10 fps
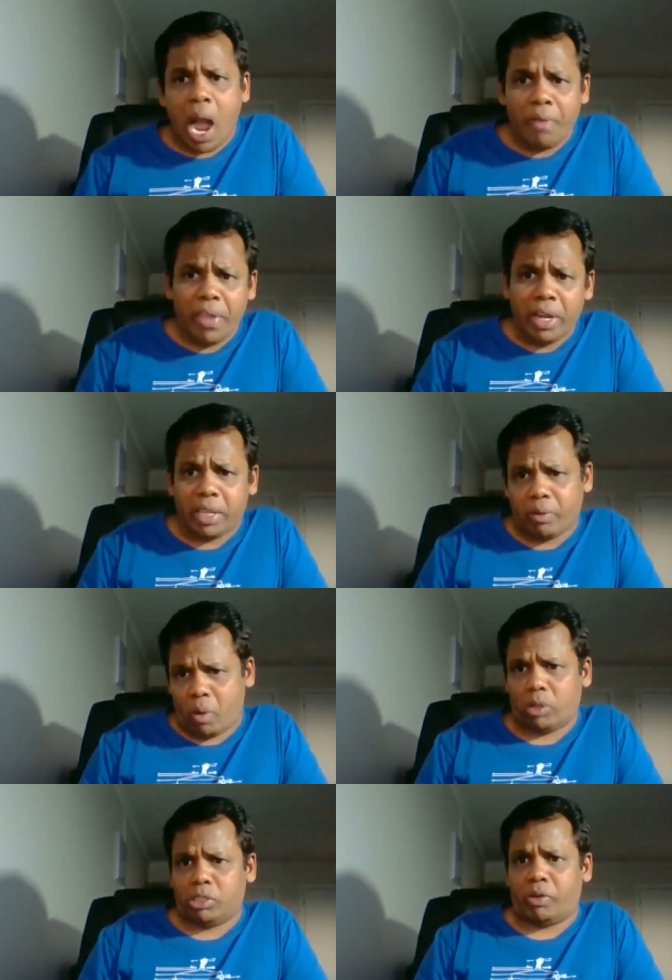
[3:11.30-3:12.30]
I think they
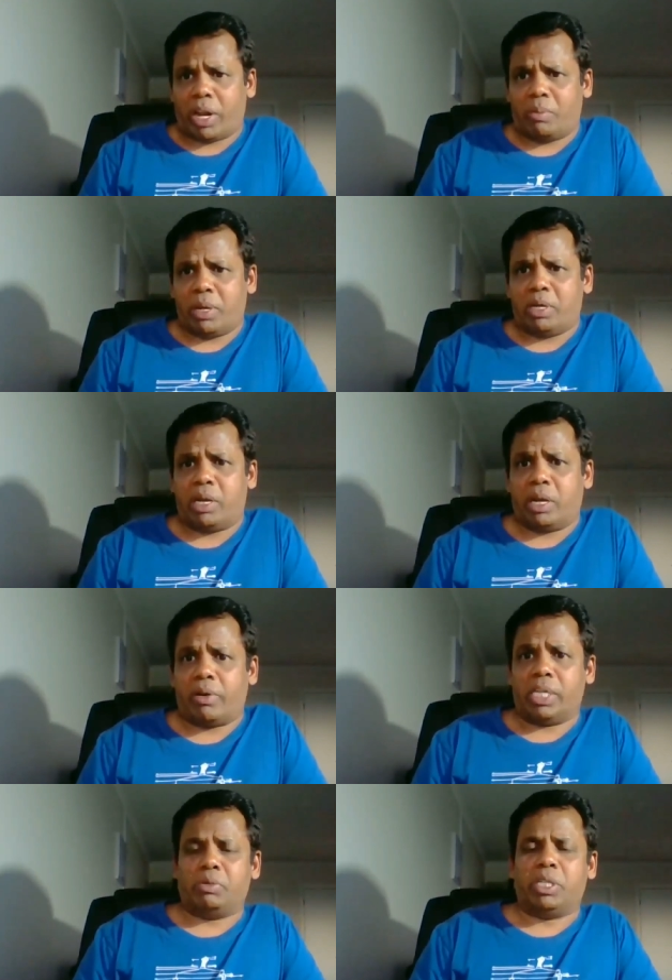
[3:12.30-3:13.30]
also recommended a
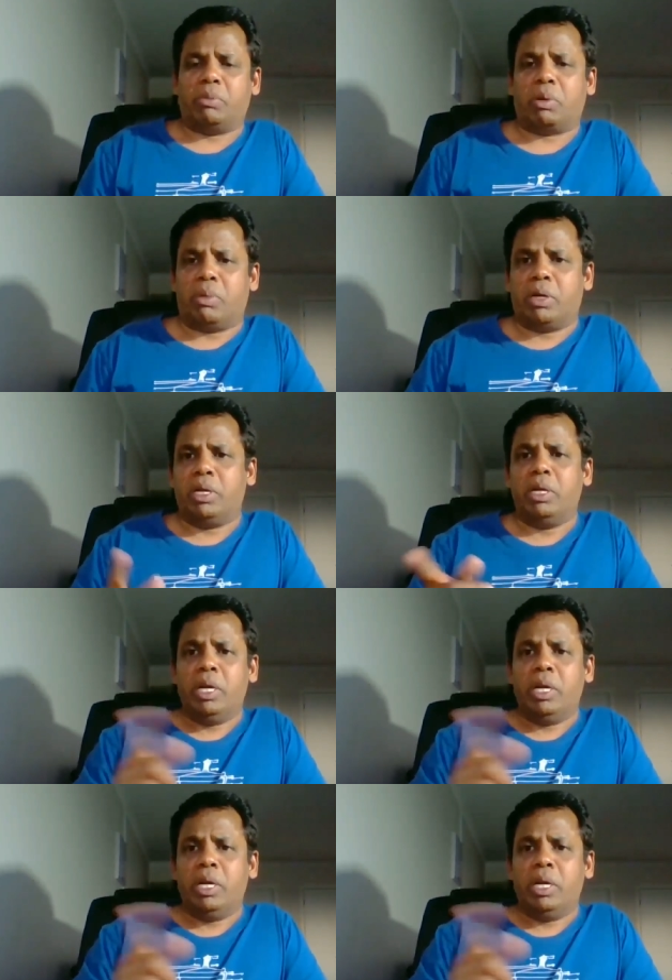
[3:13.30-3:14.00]
graduate diploma